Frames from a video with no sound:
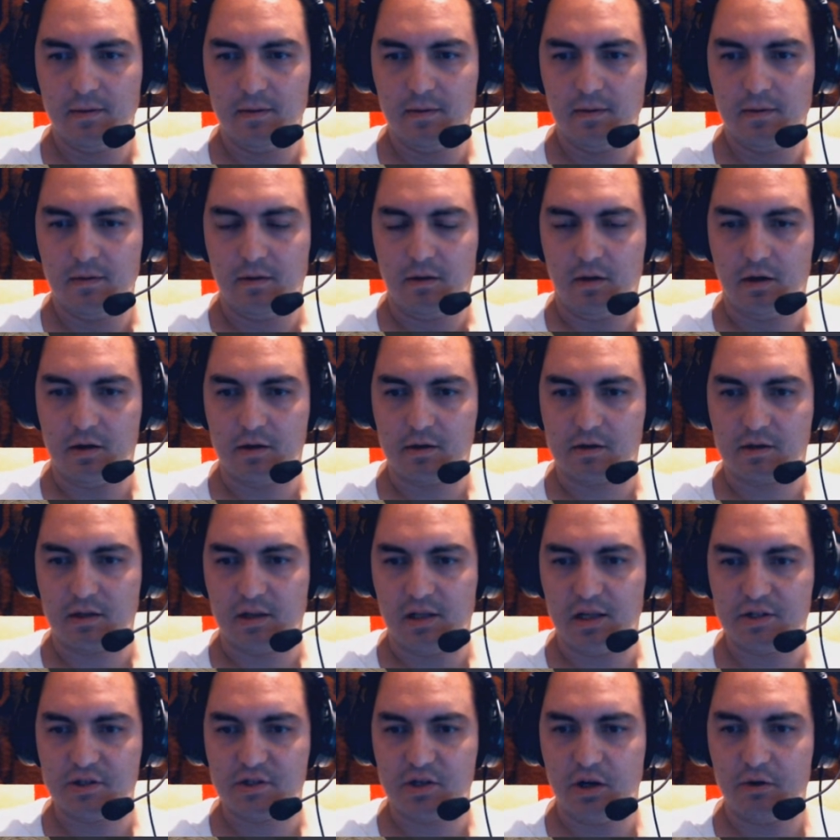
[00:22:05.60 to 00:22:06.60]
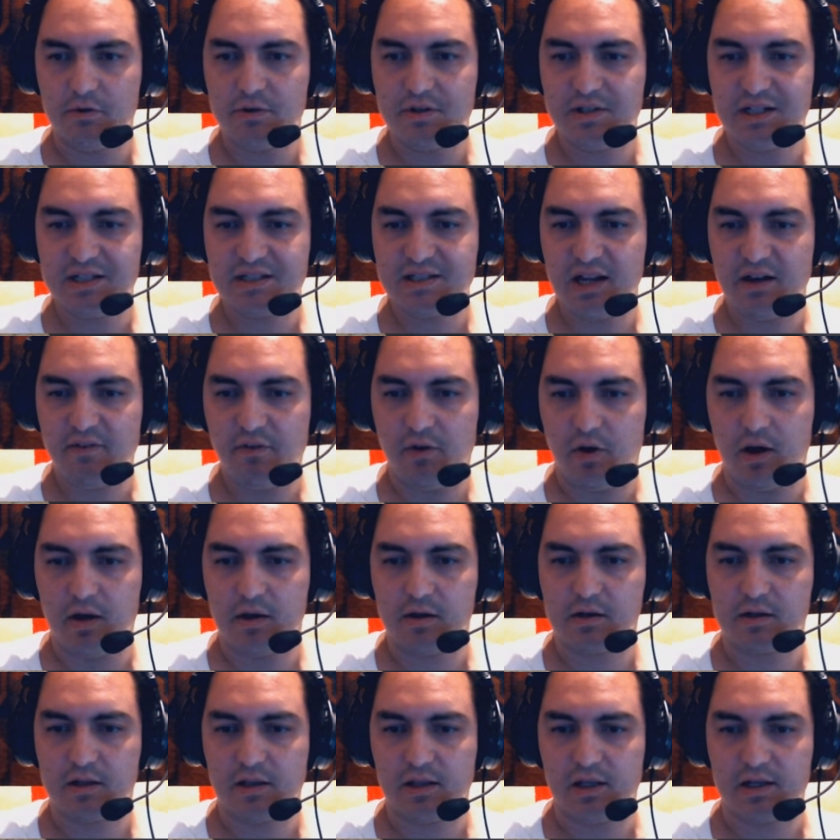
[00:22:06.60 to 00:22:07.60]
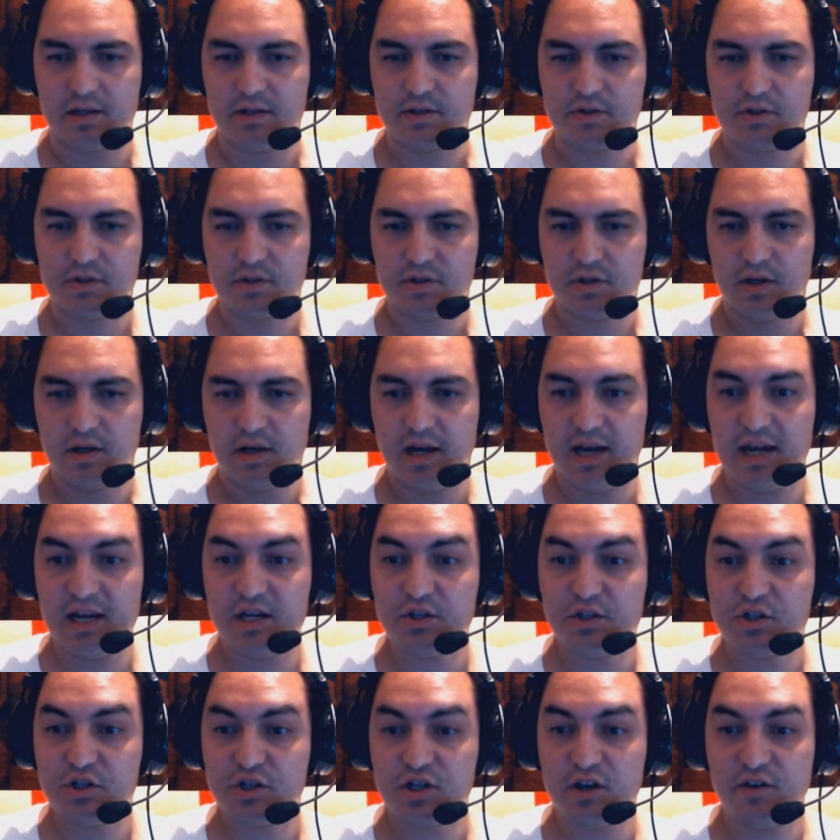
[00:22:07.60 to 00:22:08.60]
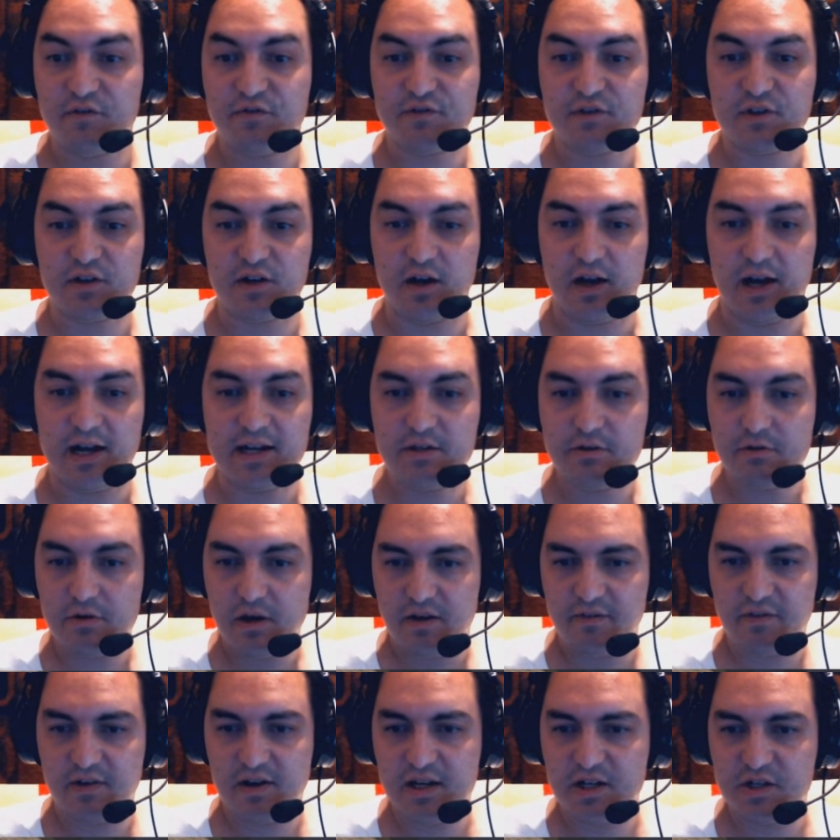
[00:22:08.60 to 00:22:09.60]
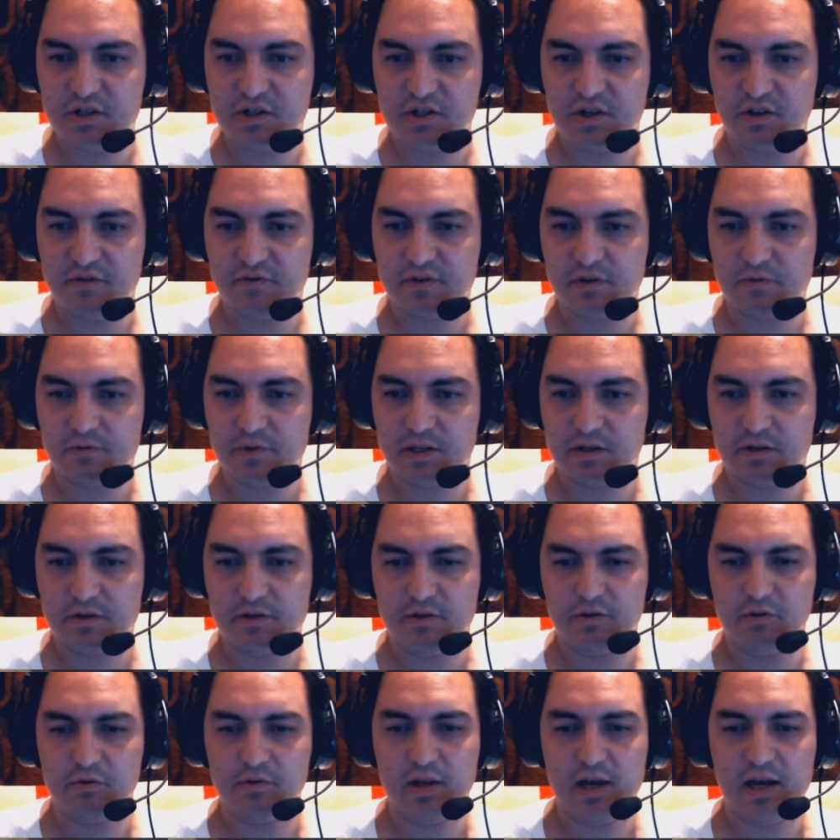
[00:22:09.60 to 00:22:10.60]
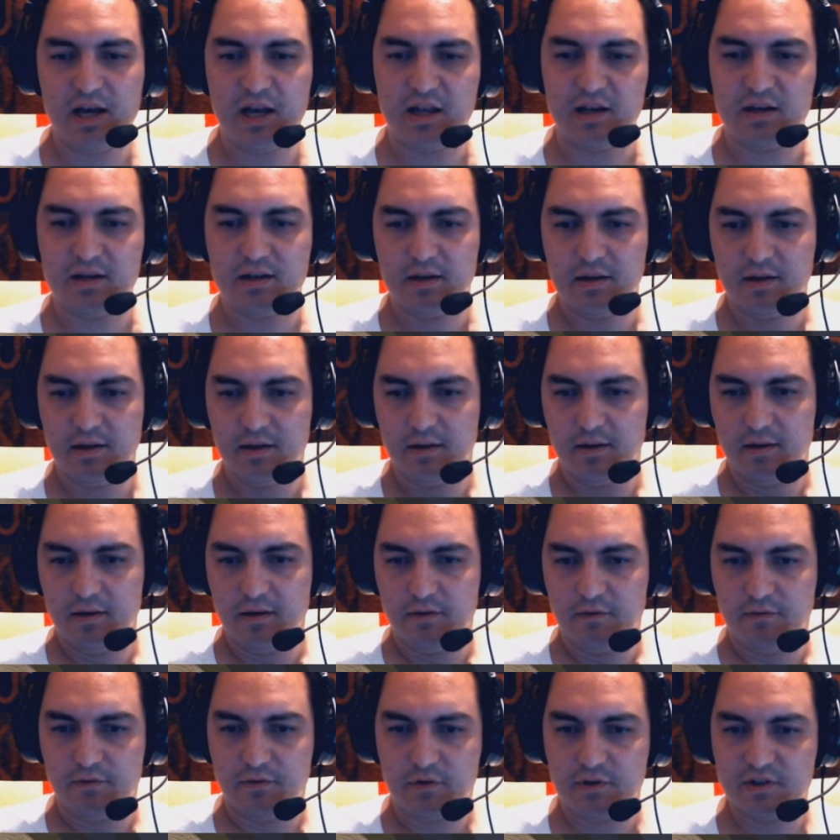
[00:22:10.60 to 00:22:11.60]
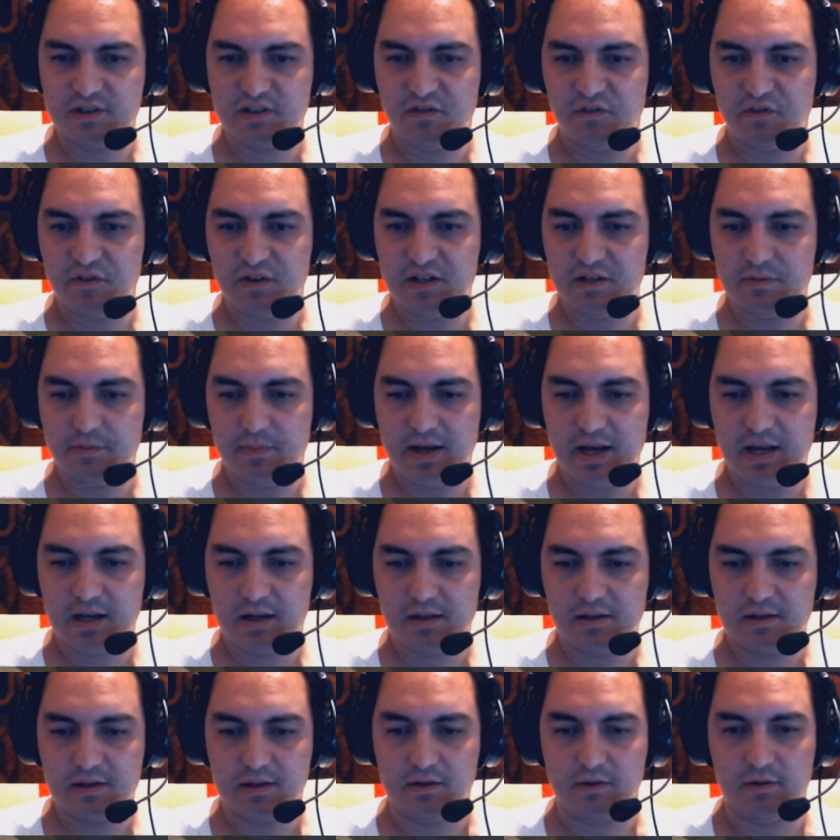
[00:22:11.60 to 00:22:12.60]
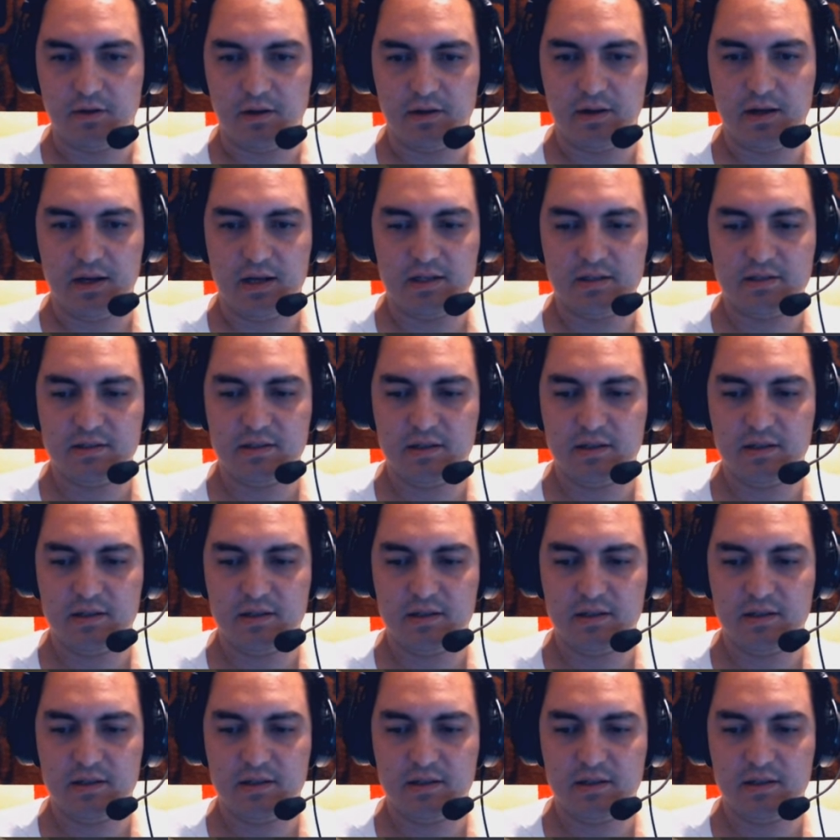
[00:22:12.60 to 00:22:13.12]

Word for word: Auto clutch. Oh, it does have auto clutch. H shifter. I do have an H shifter. We could do that. Force feedback. Look at all that.